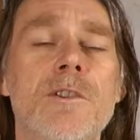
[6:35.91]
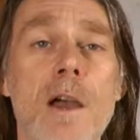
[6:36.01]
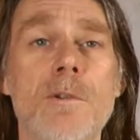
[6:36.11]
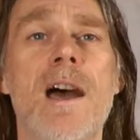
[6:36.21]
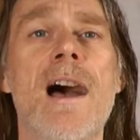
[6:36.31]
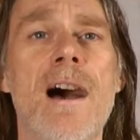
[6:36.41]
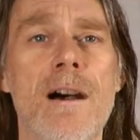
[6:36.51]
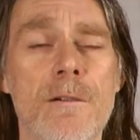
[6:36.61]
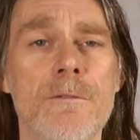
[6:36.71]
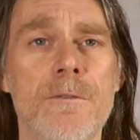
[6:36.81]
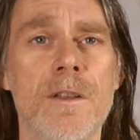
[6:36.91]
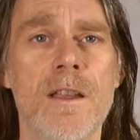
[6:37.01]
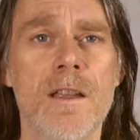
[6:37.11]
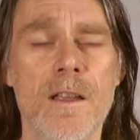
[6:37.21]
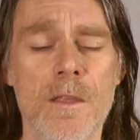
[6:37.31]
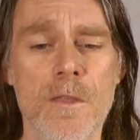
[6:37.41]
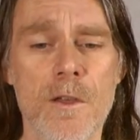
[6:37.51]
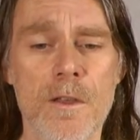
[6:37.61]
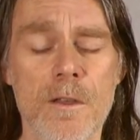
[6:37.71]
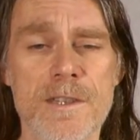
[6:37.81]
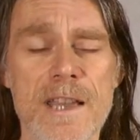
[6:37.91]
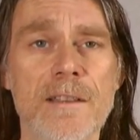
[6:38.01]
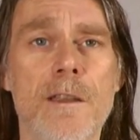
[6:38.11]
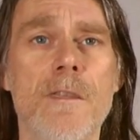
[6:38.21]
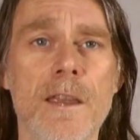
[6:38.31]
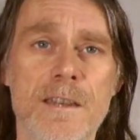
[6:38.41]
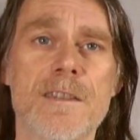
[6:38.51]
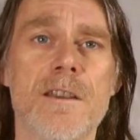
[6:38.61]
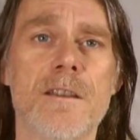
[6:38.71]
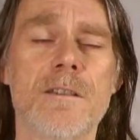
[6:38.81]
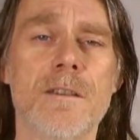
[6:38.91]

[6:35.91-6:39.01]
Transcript: don't have the sander thicknesser